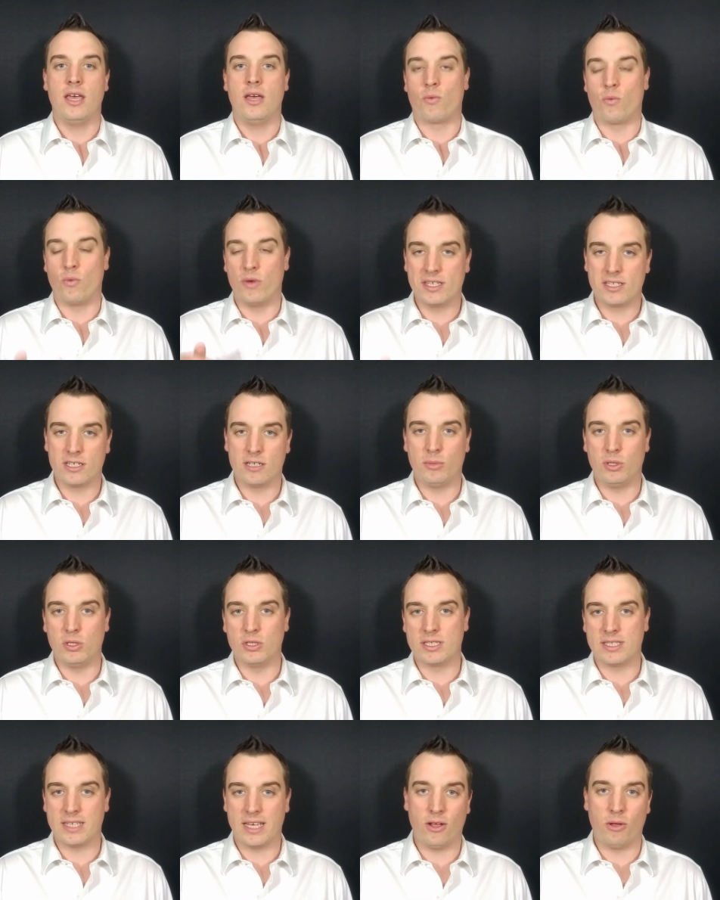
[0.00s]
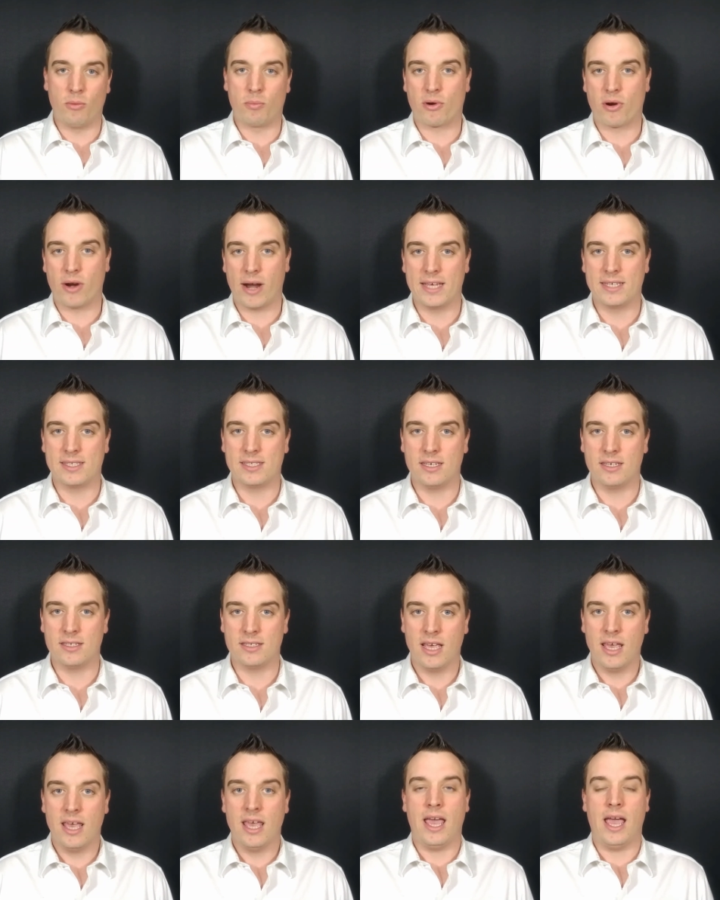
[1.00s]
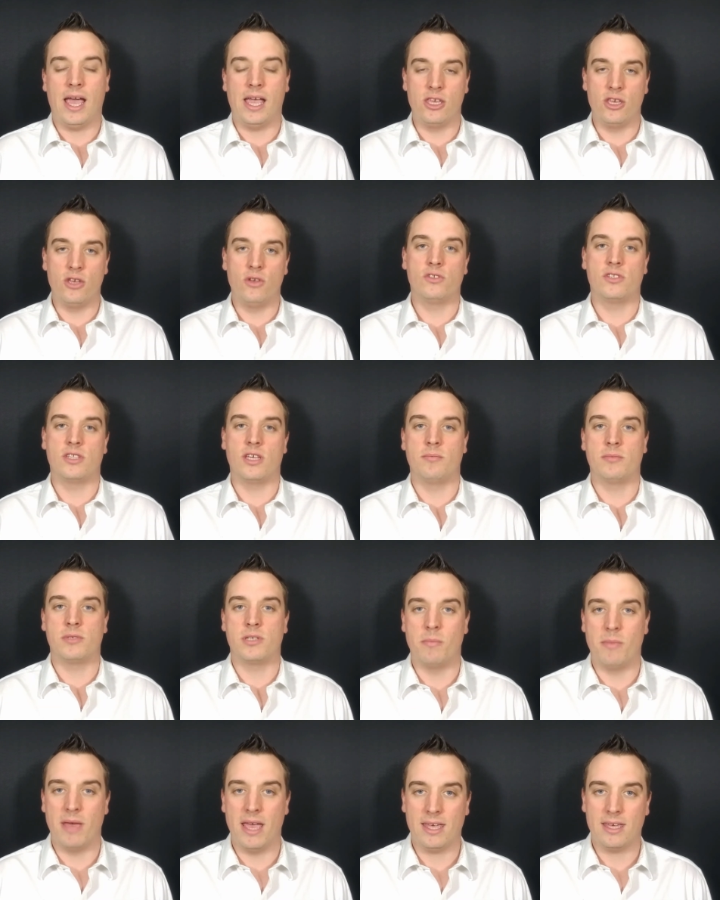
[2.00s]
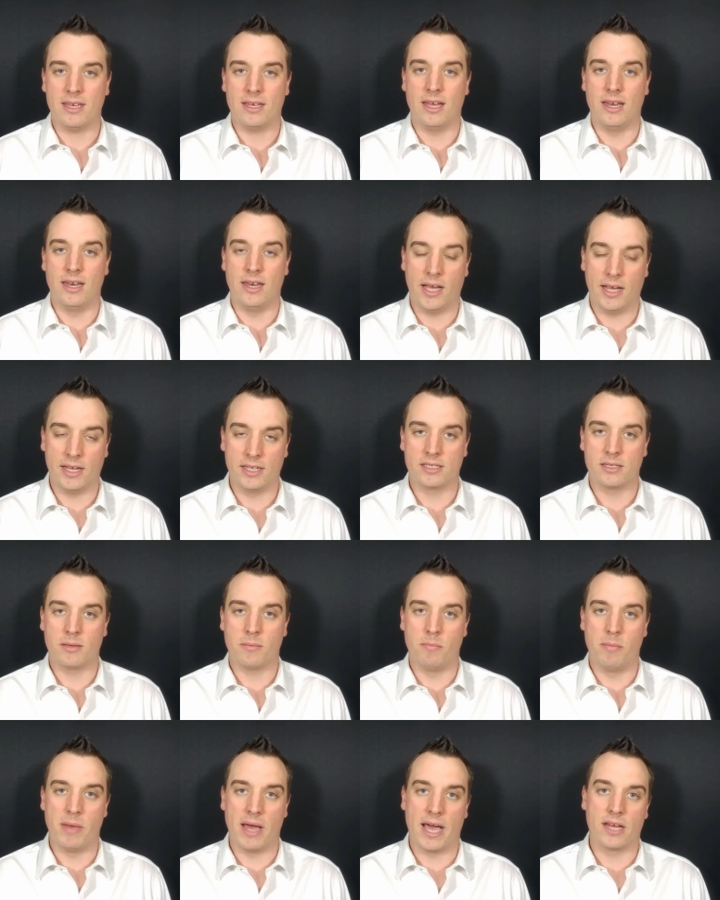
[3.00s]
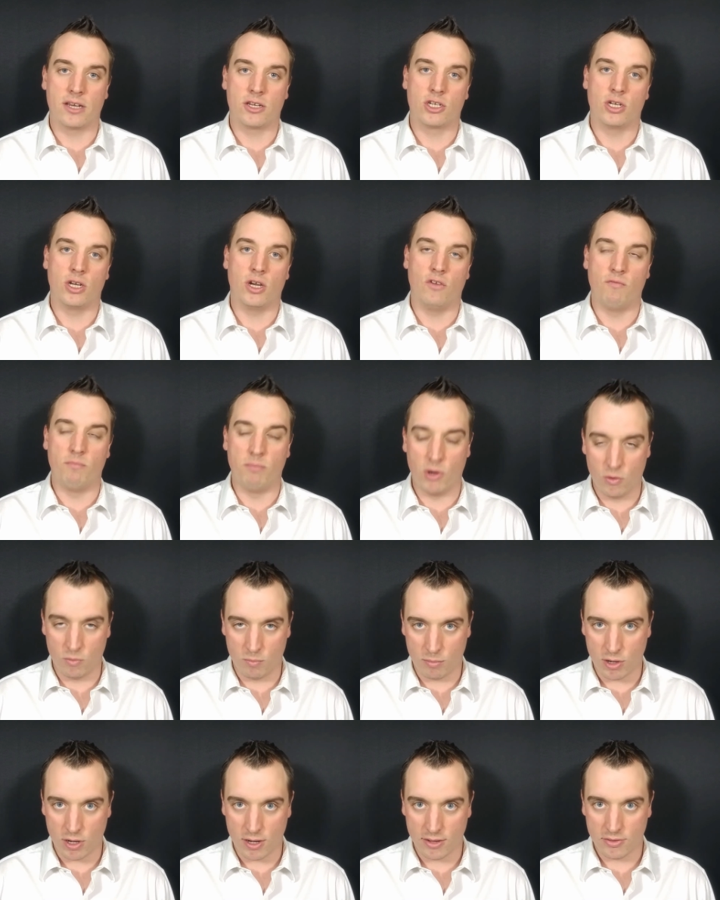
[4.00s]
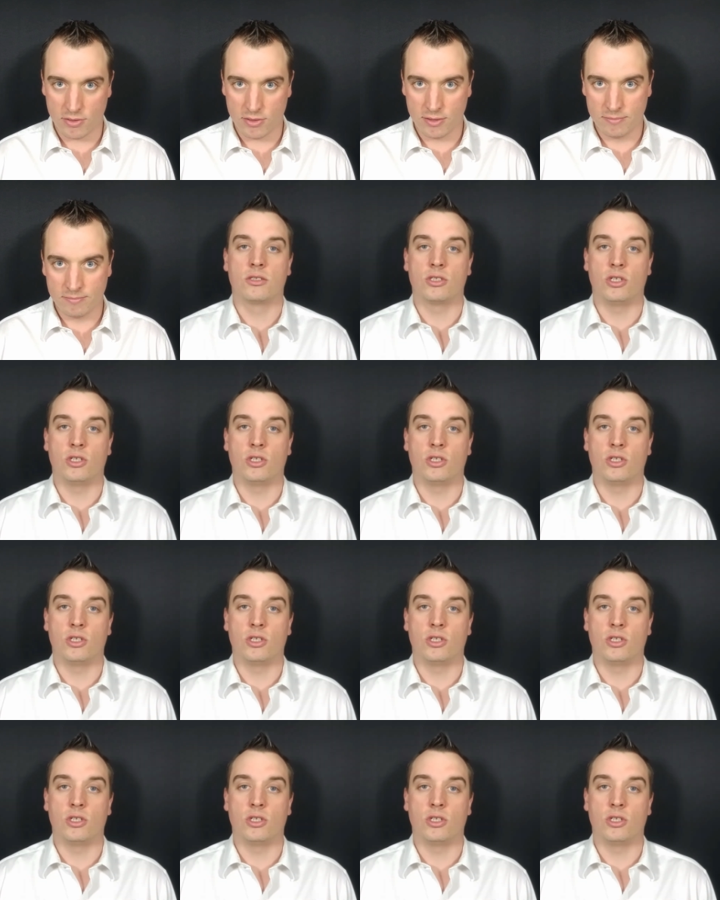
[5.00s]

reasonable sale prices, and use them to make a nice batch of bone broth.